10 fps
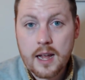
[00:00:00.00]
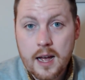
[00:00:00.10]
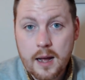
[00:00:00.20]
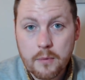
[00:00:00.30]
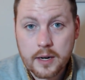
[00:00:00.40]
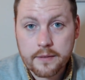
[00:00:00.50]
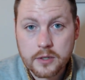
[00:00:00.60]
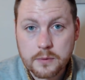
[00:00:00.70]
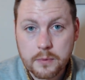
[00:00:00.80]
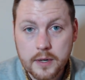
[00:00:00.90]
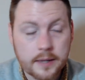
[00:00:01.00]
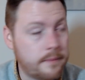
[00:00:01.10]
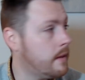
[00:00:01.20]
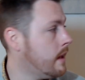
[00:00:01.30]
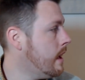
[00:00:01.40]
I'm ready for spring.
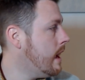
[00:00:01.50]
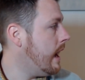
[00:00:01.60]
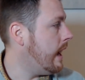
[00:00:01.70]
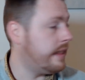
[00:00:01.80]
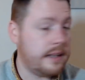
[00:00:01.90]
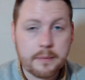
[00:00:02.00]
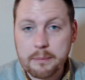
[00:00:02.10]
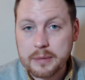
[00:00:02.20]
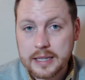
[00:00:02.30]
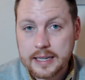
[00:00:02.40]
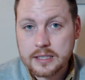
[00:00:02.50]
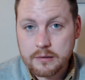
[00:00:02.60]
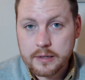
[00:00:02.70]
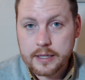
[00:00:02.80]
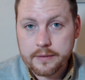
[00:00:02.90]
I think my plants
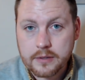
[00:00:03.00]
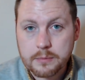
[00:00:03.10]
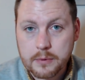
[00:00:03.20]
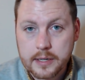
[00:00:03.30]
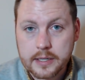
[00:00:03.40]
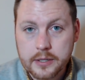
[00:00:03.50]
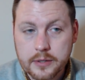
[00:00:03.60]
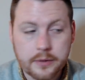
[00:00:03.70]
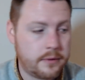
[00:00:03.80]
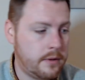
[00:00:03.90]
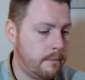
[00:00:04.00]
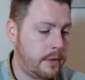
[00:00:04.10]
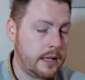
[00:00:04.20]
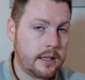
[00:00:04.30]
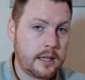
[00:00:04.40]
are ready for spring too.
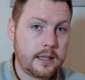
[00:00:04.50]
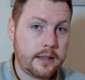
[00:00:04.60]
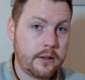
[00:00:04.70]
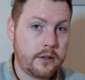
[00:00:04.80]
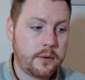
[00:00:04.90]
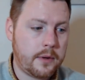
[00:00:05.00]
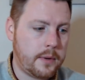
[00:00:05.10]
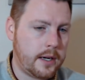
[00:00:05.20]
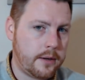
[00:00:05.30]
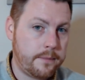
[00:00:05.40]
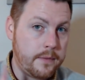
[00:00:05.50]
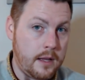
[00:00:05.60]
But luckily they're doing well.